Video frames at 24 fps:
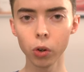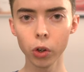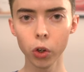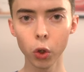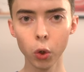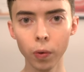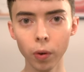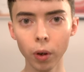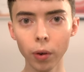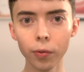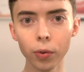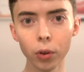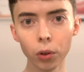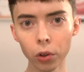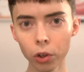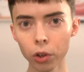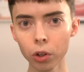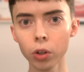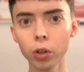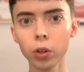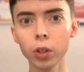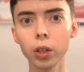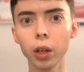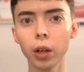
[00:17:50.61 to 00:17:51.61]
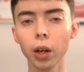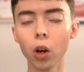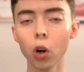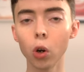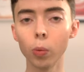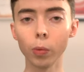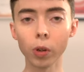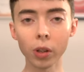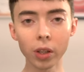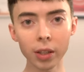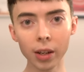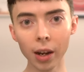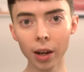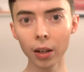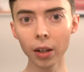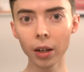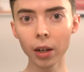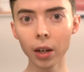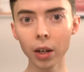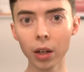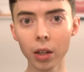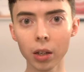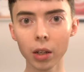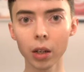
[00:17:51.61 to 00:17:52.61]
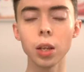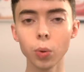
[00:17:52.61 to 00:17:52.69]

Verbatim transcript: UV filters like homosalate,